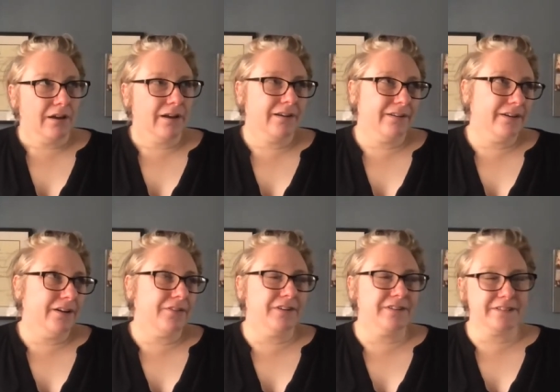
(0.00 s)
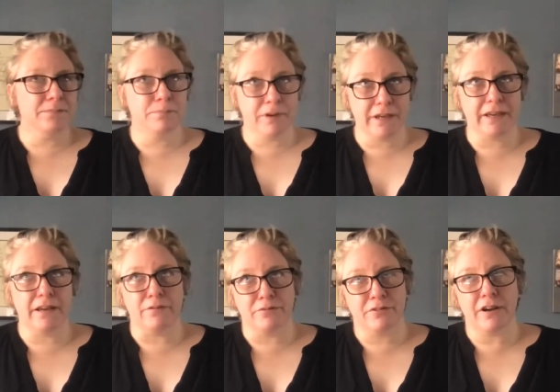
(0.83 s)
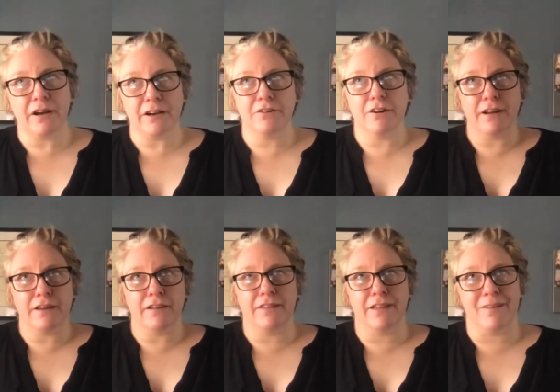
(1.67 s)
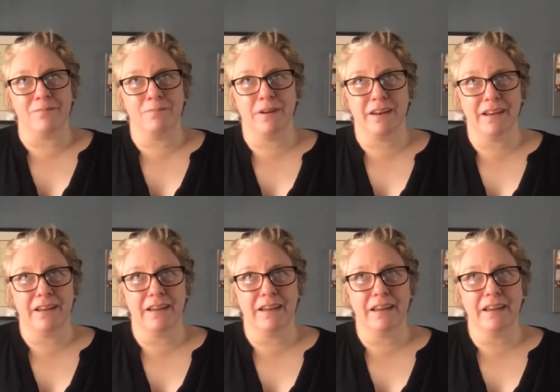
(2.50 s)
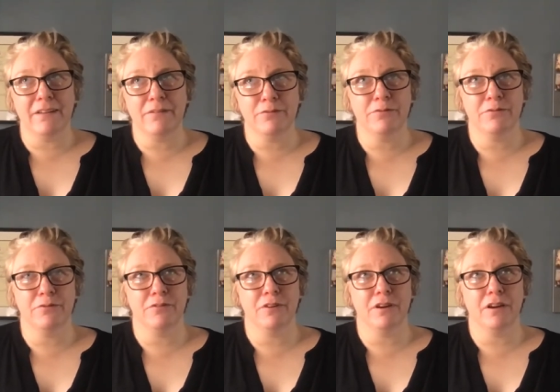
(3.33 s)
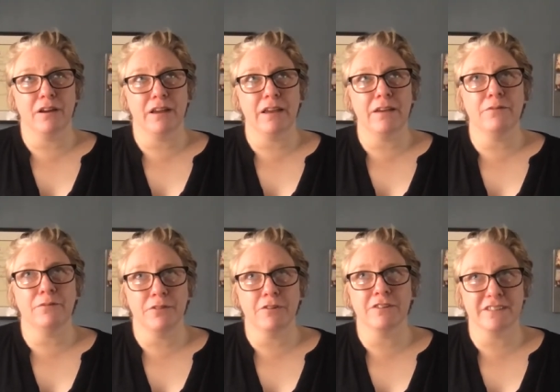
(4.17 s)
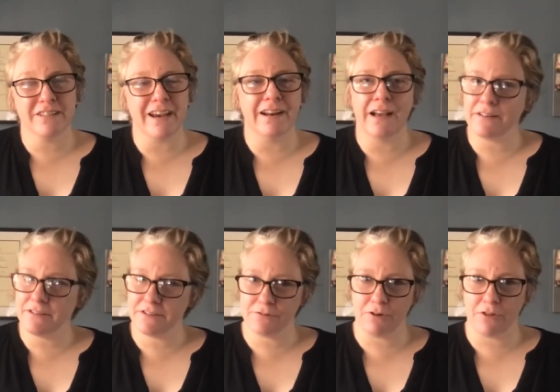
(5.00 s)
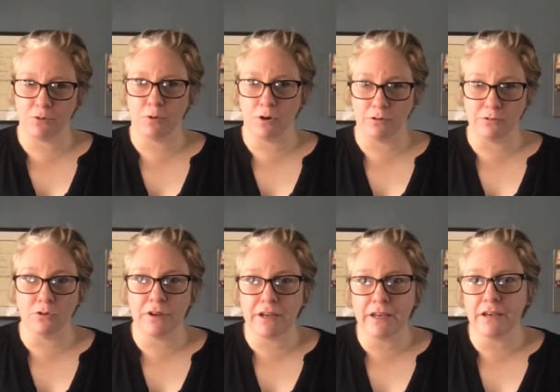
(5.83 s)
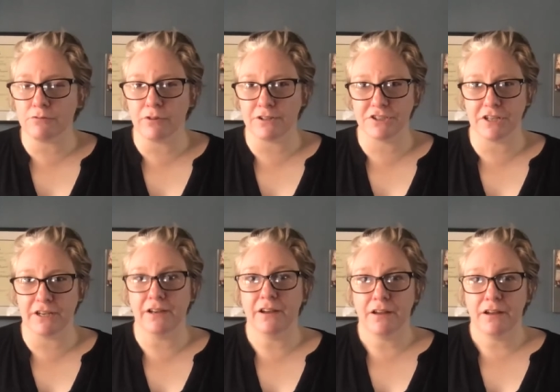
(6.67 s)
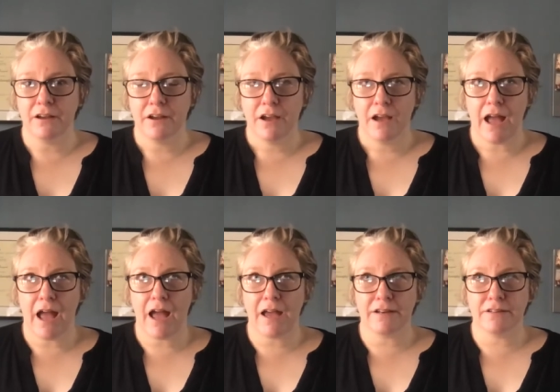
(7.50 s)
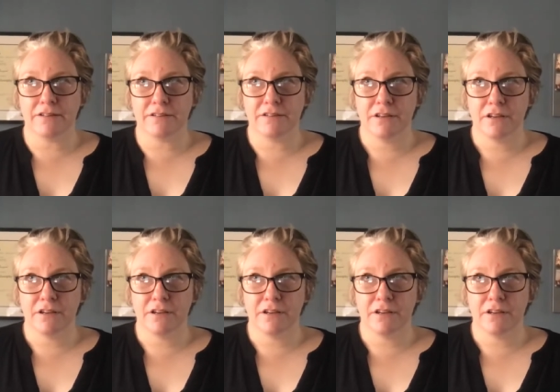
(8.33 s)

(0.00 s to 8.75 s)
and you know this is a big if I, I grant you that but if if there are state actors around the world looking at russia and